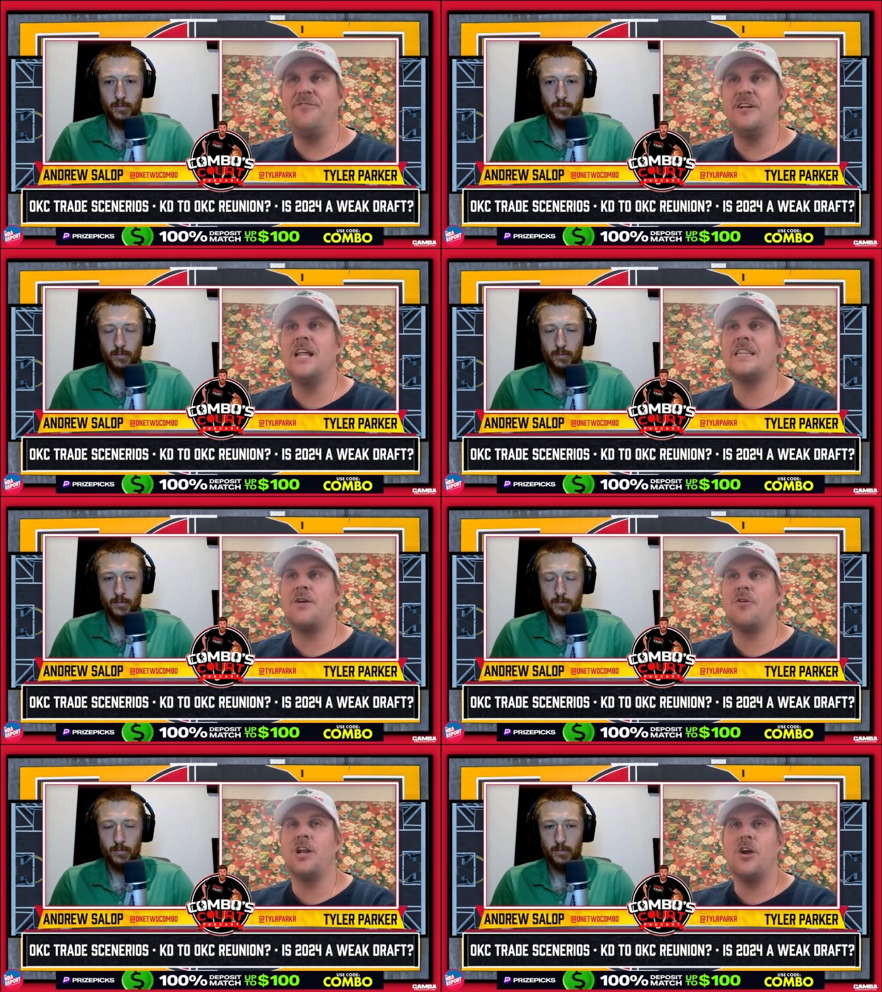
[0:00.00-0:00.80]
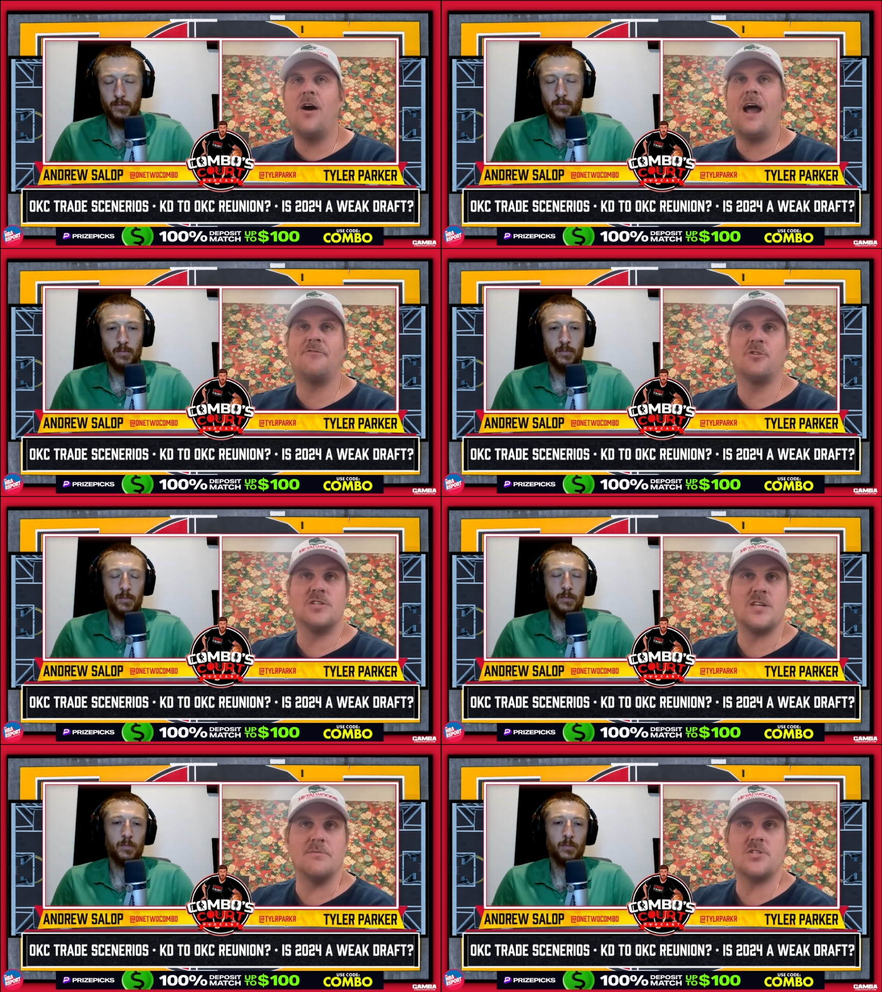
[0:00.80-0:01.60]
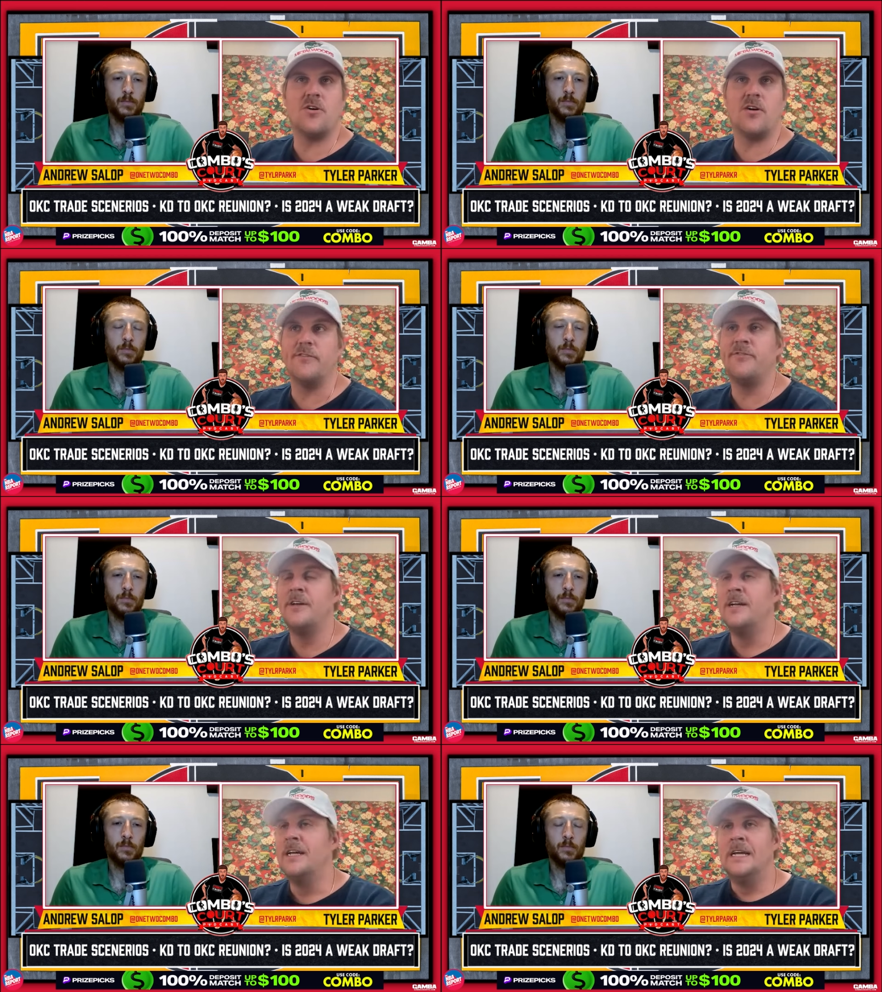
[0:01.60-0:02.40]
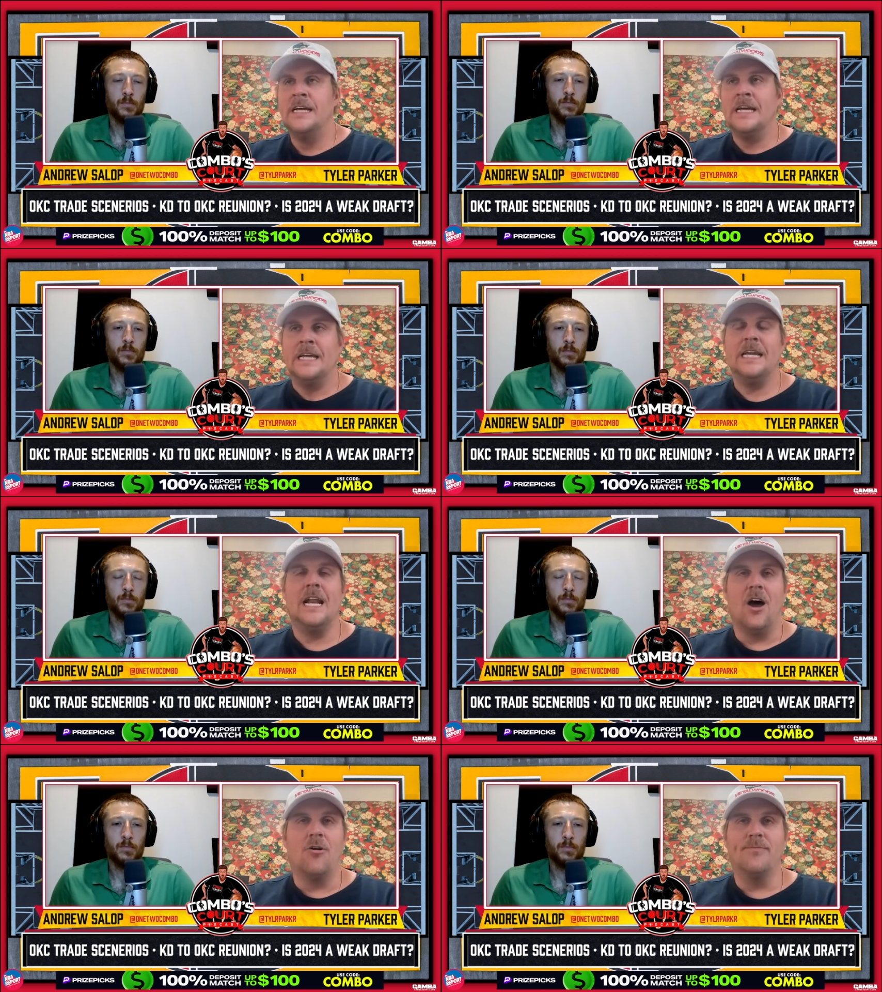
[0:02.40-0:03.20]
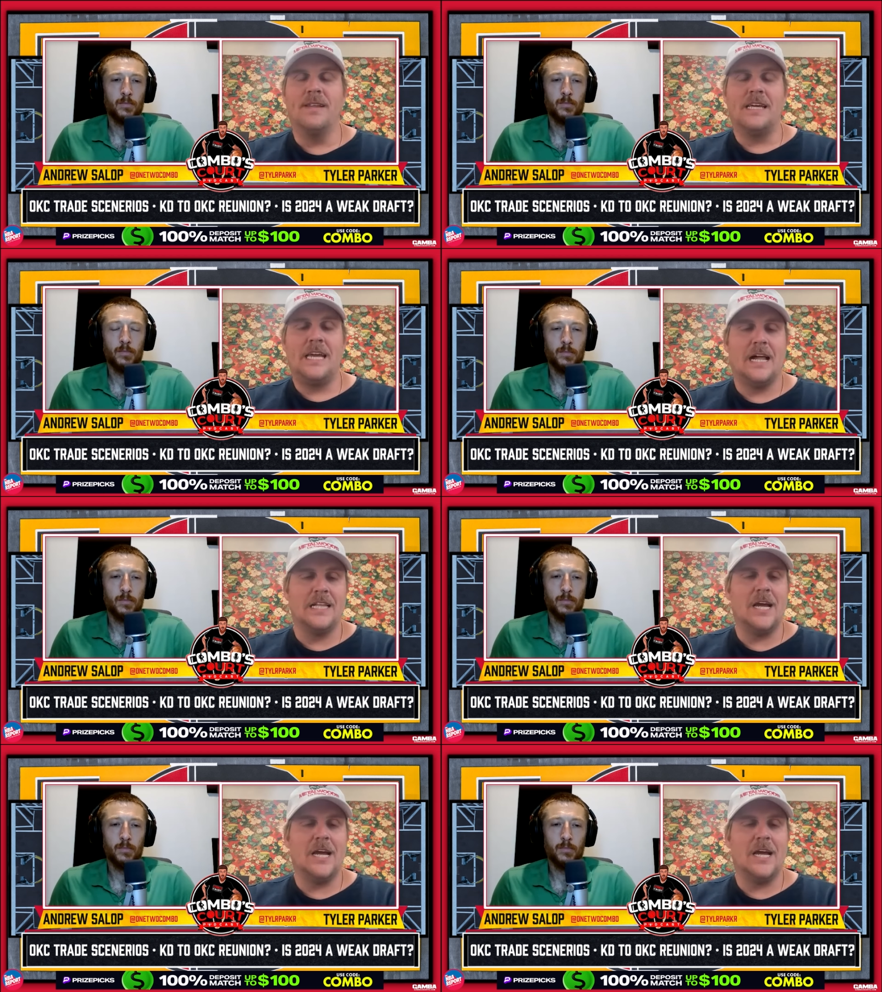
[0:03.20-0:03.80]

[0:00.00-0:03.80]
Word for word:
Speaker 1: feeling like they were going to go after was some sort of you know Kelly